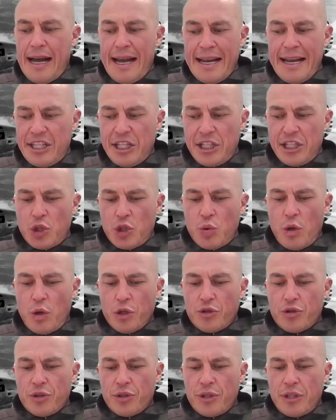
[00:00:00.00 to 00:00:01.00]
80
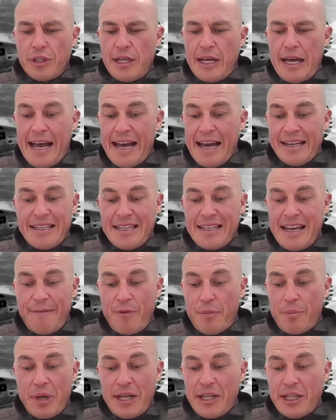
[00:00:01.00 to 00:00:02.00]
Squadron had
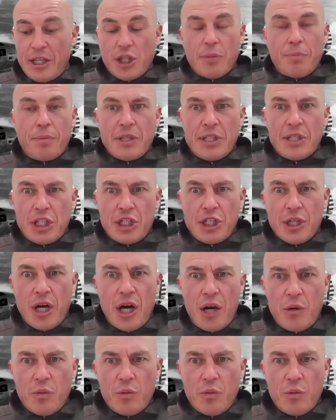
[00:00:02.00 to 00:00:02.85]
never been in the position